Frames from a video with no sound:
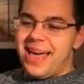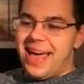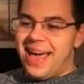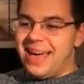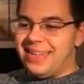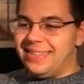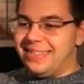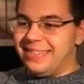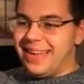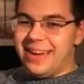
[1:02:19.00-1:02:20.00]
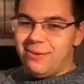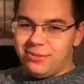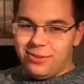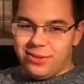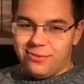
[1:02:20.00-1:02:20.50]
And then I
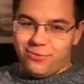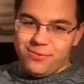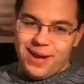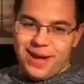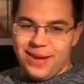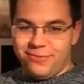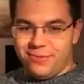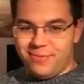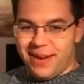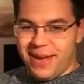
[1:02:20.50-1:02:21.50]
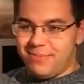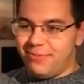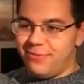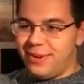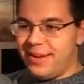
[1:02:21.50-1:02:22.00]
was looking through my
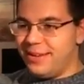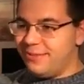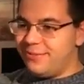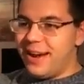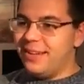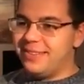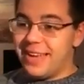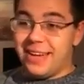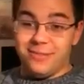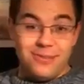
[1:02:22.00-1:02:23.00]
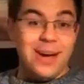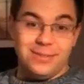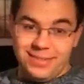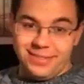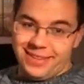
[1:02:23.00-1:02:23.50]
MP3 files, and I
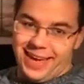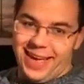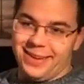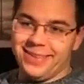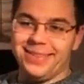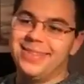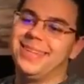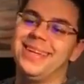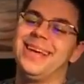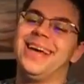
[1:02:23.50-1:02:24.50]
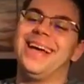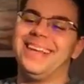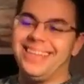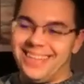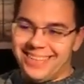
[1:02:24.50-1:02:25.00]
found this again.
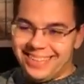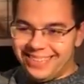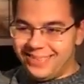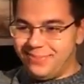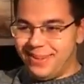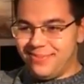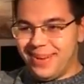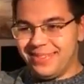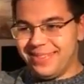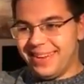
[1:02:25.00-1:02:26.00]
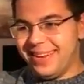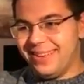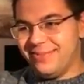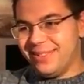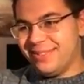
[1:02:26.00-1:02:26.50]
And it's simply amazing. I
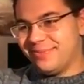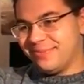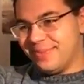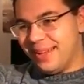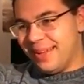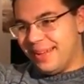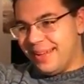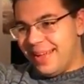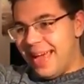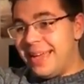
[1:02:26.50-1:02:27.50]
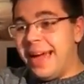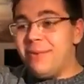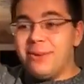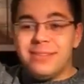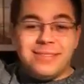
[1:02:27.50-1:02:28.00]
love it. And
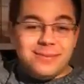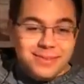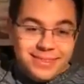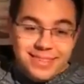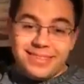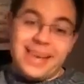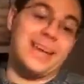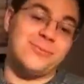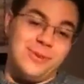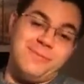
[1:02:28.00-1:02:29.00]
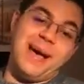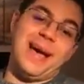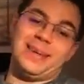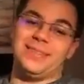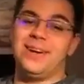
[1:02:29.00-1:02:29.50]
I want this Axwell
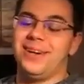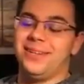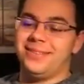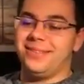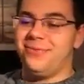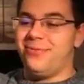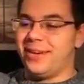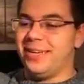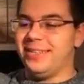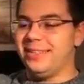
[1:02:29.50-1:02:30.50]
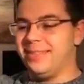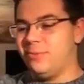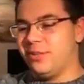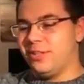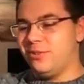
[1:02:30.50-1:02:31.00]
back, not a fucking
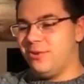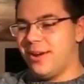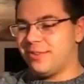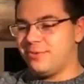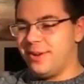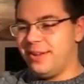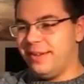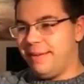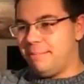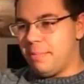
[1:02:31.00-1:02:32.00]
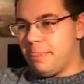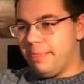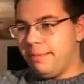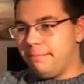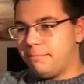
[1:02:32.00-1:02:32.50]
More Than You Know Axwell.
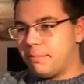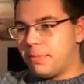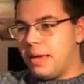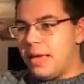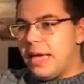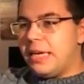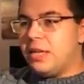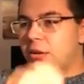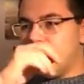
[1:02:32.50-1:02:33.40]
You